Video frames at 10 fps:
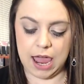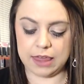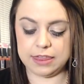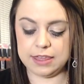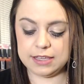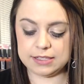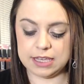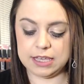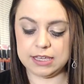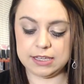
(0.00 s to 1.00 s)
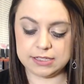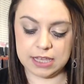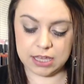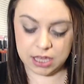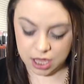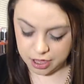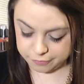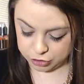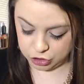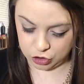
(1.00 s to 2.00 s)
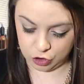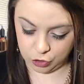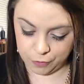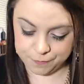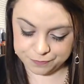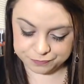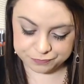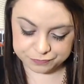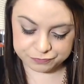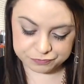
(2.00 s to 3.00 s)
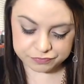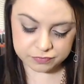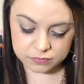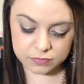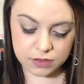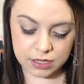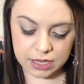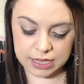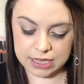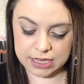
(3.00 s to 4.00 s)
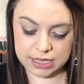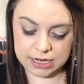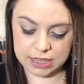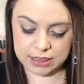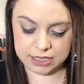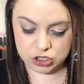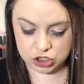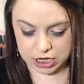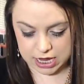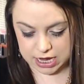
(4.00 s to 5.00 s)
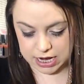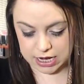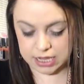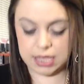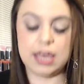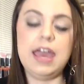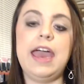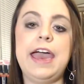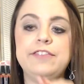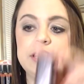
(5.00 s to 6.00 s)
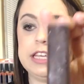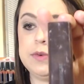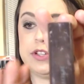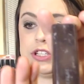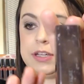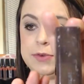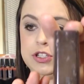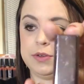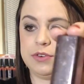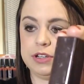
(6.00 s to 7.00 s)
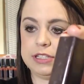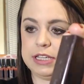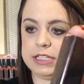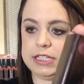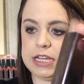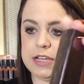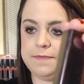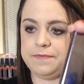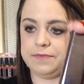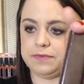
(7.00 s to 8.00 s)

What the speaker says: This is CoverGirl in the shade Heavenly, which is number 260.